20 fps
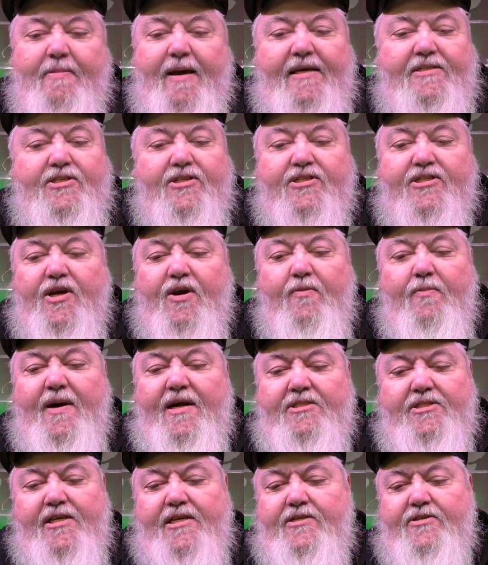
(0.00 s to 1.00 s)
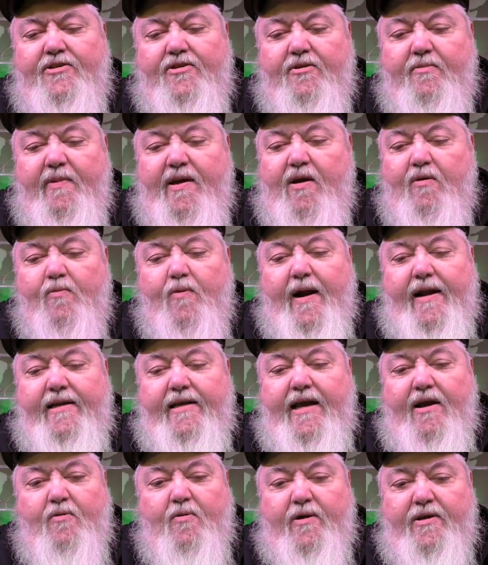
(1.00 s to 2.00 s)
makes it so much easier to be on
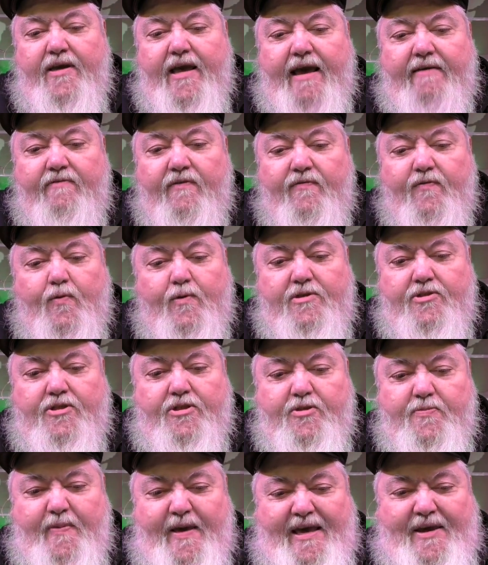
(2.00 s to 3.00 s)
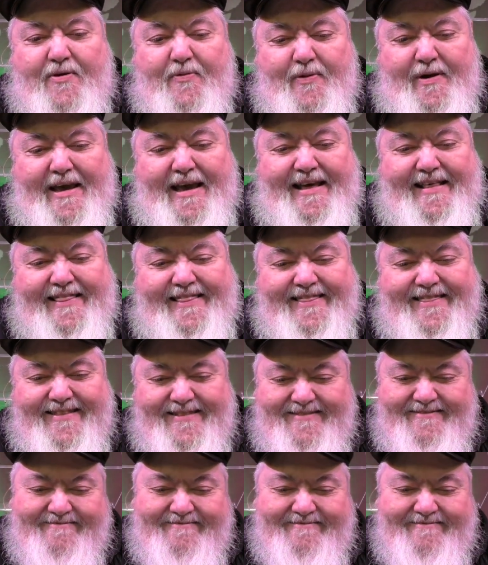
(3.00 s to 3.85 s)
radio when you have a voice to speak with.